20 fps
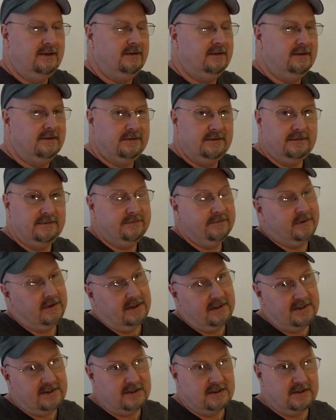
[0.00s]
or
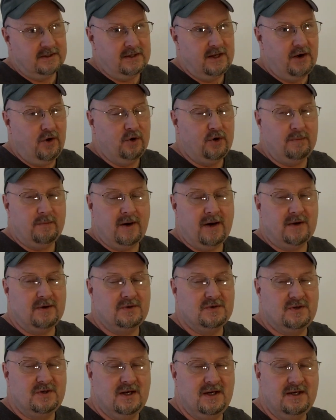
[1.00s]
at least the older
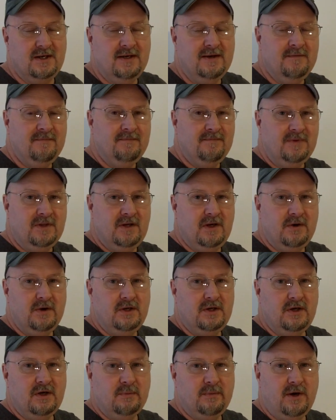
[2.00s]
models did,
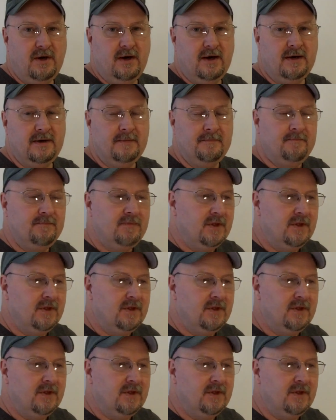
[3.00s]
into your pond.